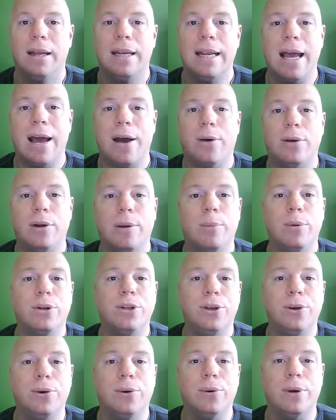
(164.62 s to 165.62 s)
Now, number
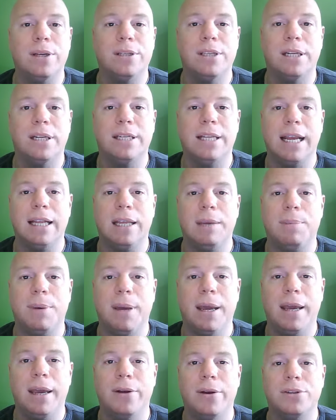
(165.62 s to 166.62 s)
two is the daily
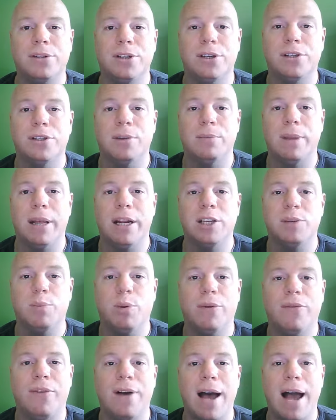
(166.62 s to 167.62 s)
pay here system that is
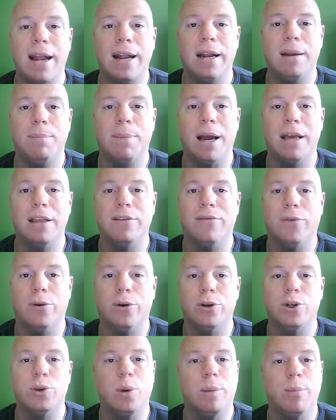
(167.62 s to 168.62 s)
provided by the
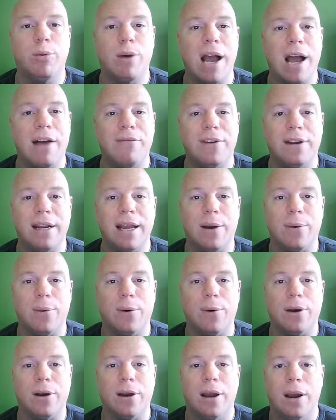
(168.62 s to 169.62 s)
Virtual Profit
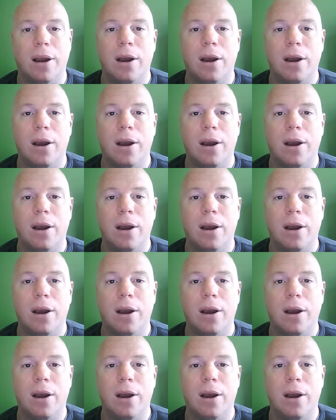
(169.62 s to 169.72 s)
Network.